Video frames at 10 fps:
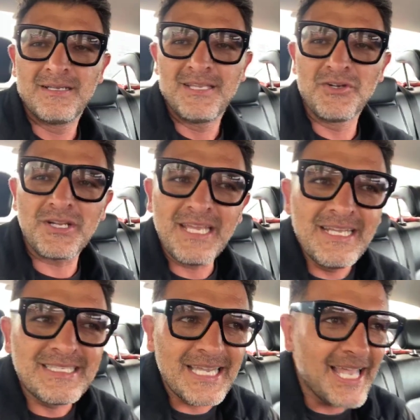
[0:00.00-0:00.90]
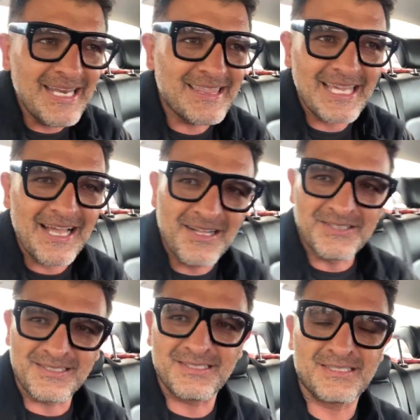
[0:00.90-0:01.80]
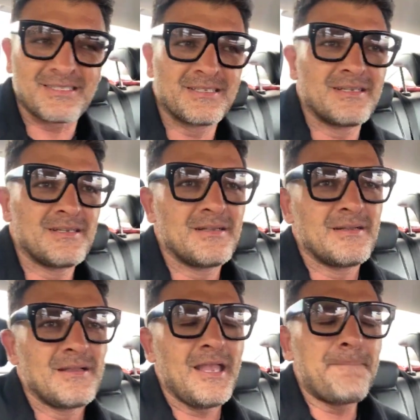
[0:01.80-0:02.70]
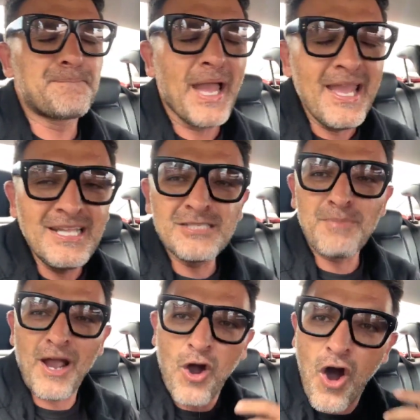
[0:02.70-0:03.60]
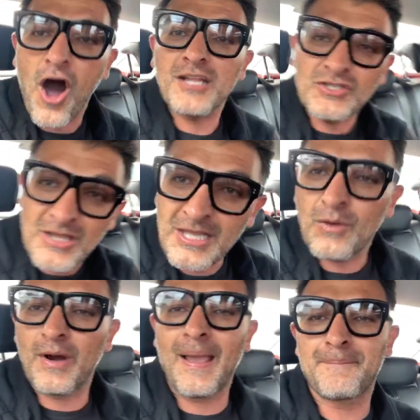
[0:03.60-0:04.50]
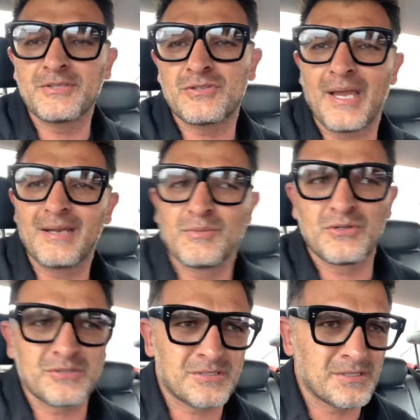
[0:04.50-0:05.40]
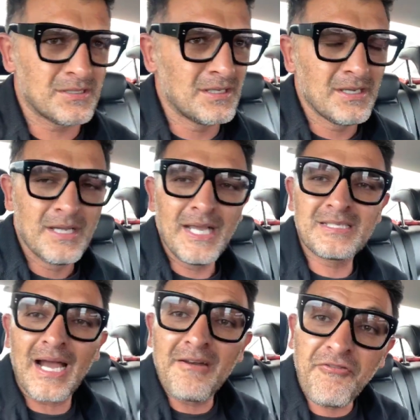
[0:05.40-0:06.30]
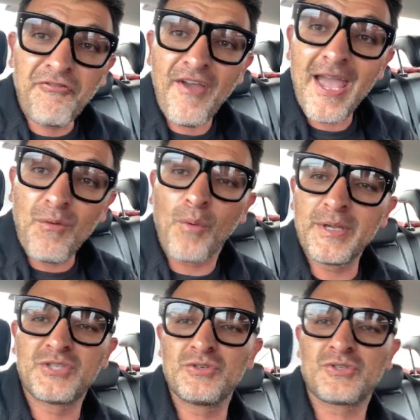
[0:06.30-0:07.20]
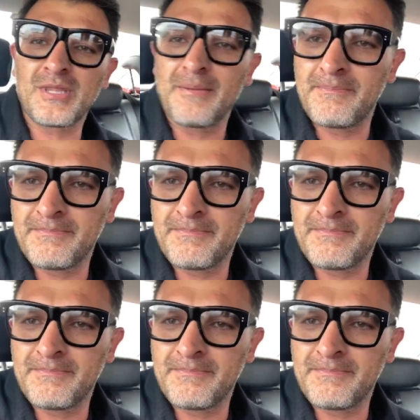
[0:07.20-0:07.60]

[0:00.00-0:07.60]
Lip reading: You're not eating anything else. It pains my heart to think what happens to animals. It's unfair what we do to them.